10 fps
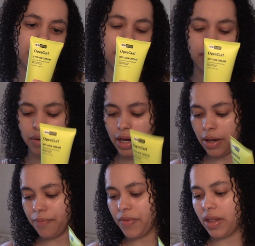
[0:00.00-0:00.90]

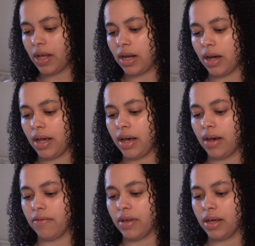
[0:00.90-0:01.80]
Okay, and then I
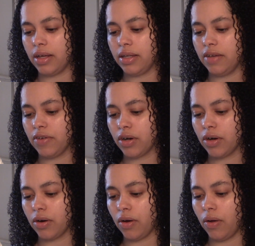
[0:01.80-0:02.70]
have the Diva
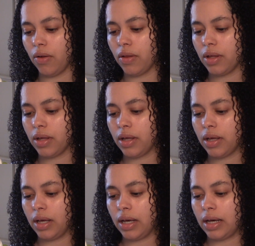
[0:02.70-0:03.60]
Curl
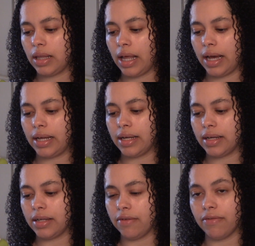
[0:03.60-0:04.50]

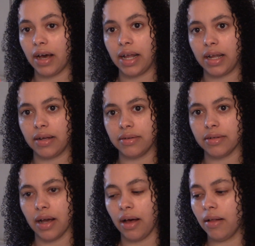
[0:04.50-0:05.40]
Light Defining
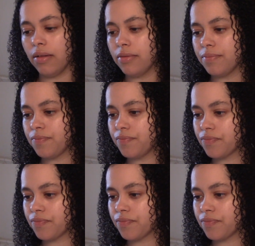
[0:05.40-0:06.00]
Gel.